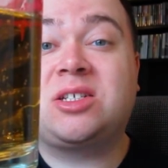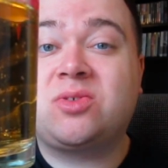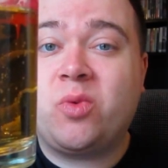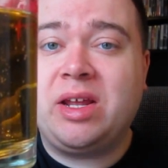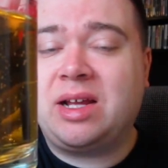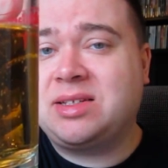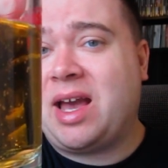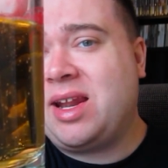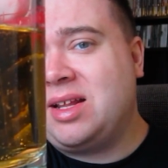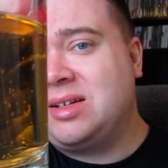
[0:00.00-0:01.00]
sweet. It's
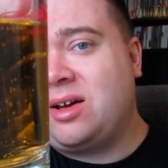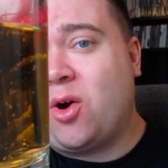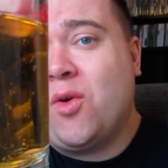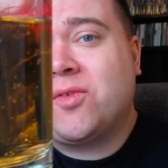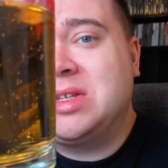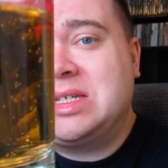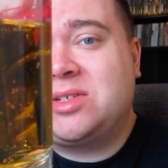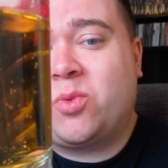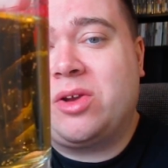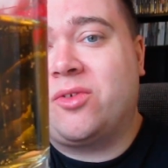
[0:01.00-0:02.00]
kind of overly
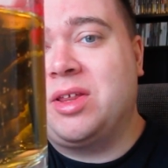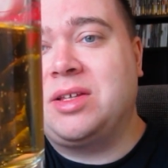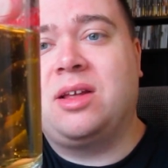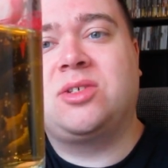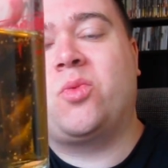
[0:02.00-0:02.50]
sweet really as